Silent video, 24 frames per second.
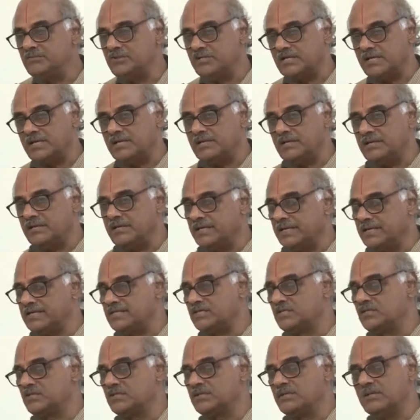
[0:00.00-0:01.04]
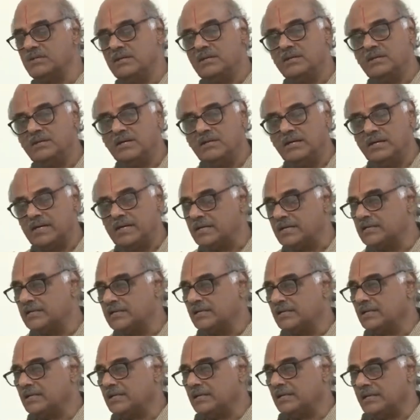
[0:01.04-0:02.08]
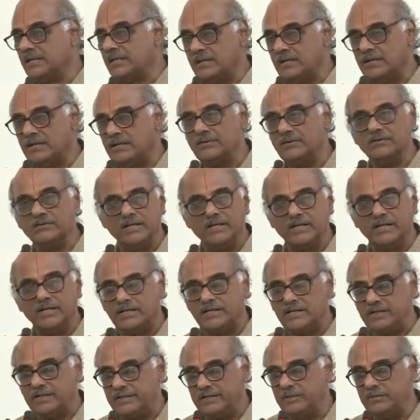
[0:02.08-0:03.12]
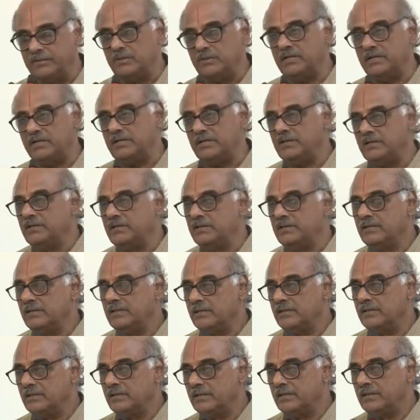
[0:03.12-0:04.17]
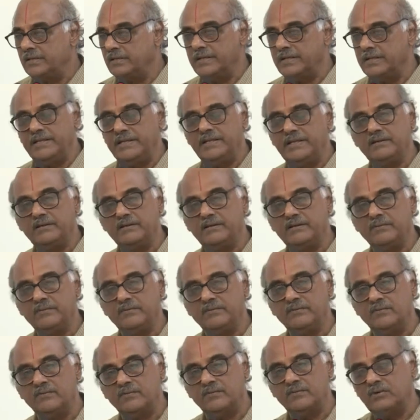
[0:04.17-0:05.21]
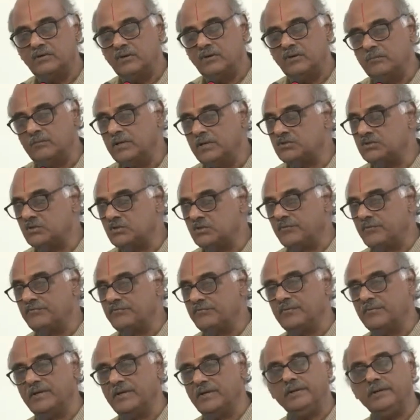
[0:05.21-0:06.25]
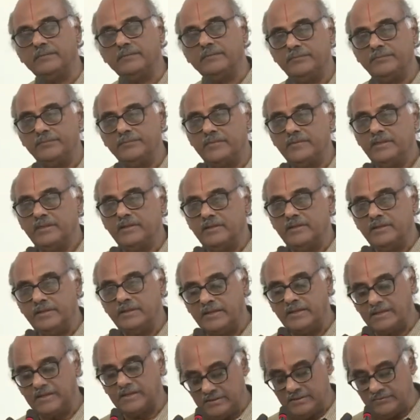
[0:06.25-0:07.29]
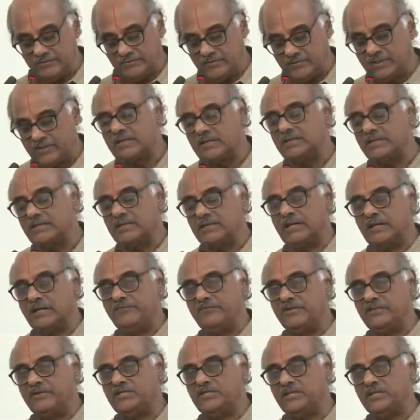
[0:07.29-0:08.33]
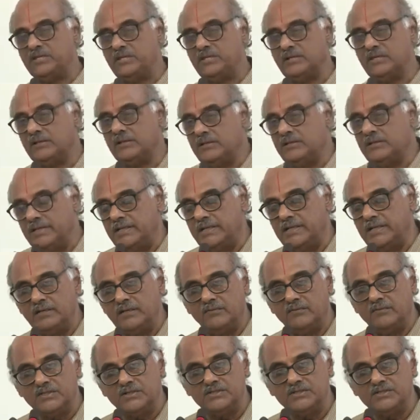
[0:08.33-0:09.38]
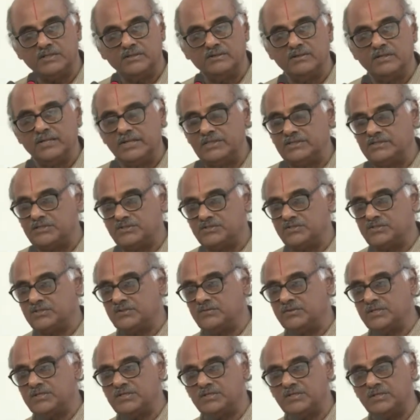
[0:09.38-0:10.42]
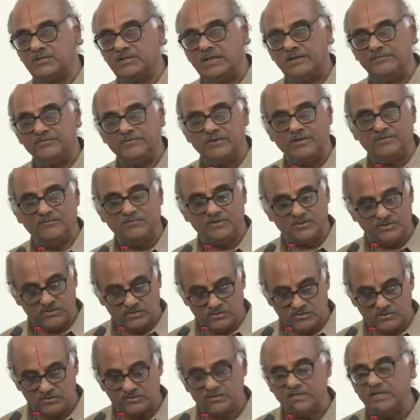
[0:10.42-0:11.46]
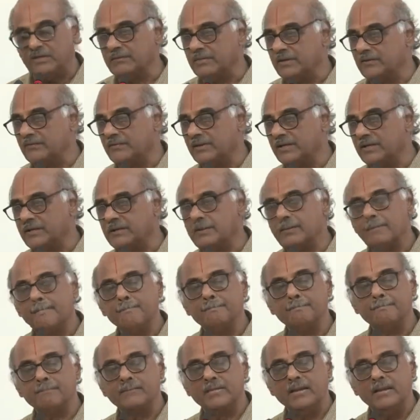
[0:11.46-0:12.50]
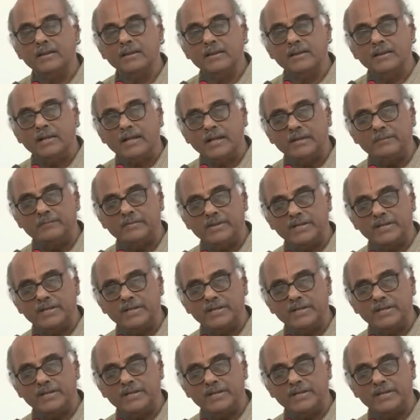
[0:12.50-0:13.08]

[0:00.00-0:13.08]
Checker X. Another very credible leading global software. I have the official legal version, licensed version, lifetime version also I am having it. I